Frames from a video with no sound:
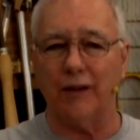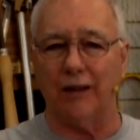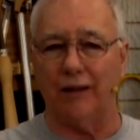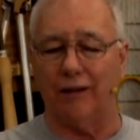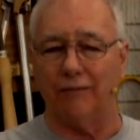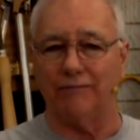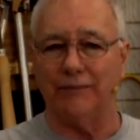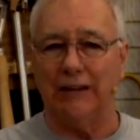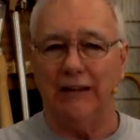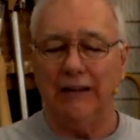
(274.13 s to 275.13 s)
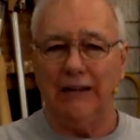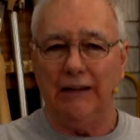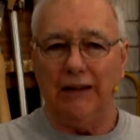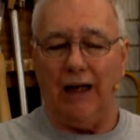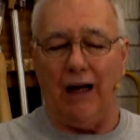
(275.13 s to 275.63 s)

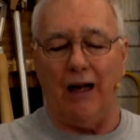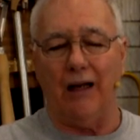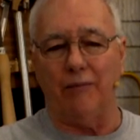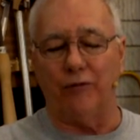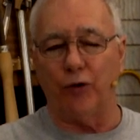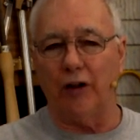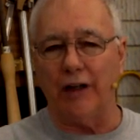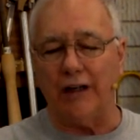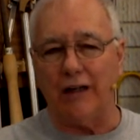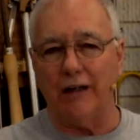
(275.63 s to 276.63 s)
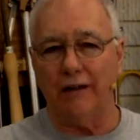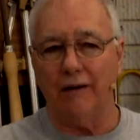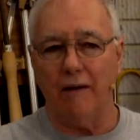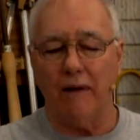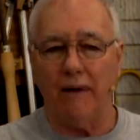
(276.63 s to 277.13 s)
I'm really
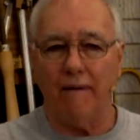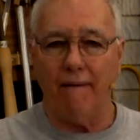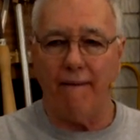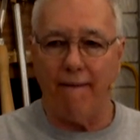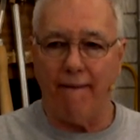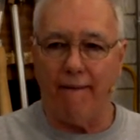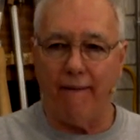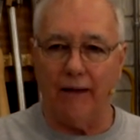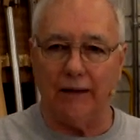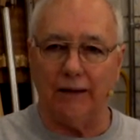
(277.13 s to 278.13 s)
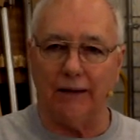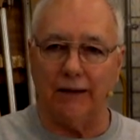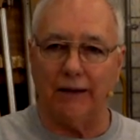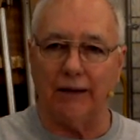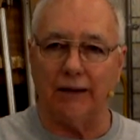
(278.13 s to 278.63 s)

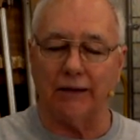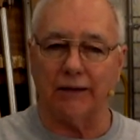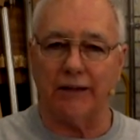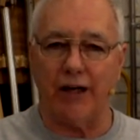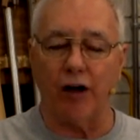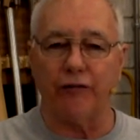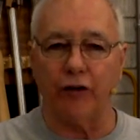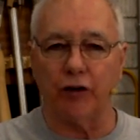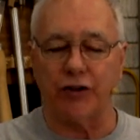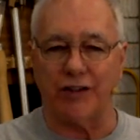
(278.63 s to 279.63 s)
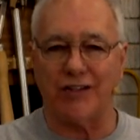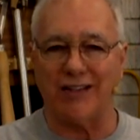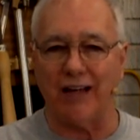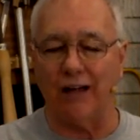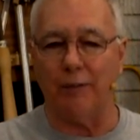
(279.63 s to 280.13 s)
careful to
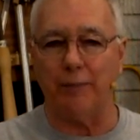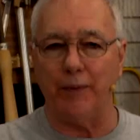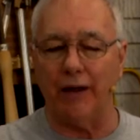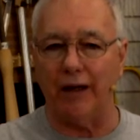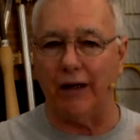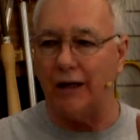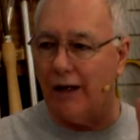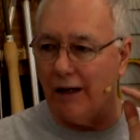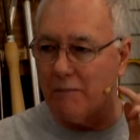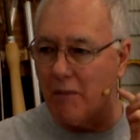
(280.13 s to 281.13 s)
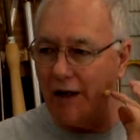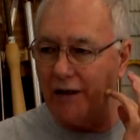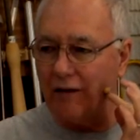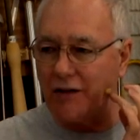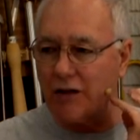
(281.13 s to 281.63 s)
set up a
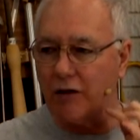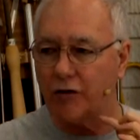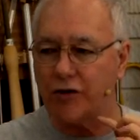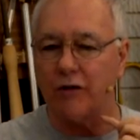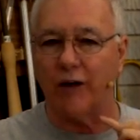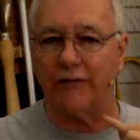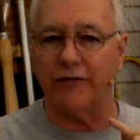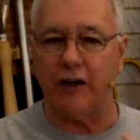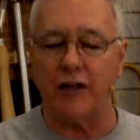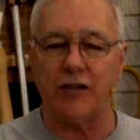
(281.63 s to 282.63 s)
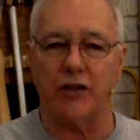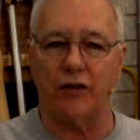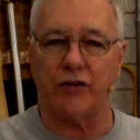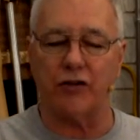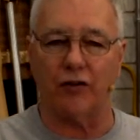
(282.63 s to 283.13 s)
mic that's close to my face
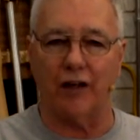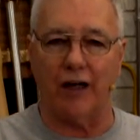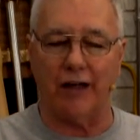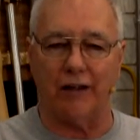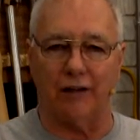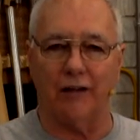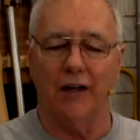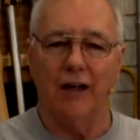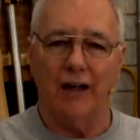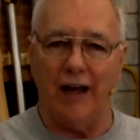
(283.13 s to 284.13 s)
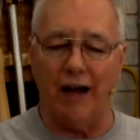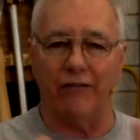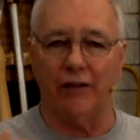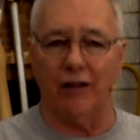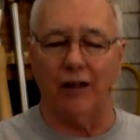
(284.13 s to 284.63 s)
here so that I can have
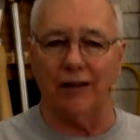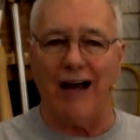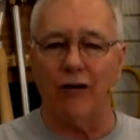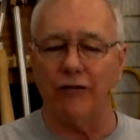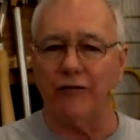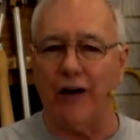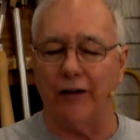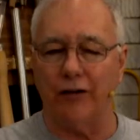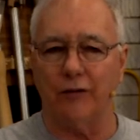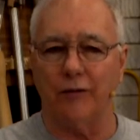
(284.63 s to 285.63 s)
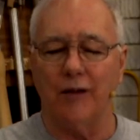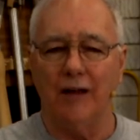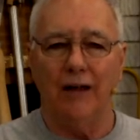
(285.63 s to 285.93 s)
a loud volume.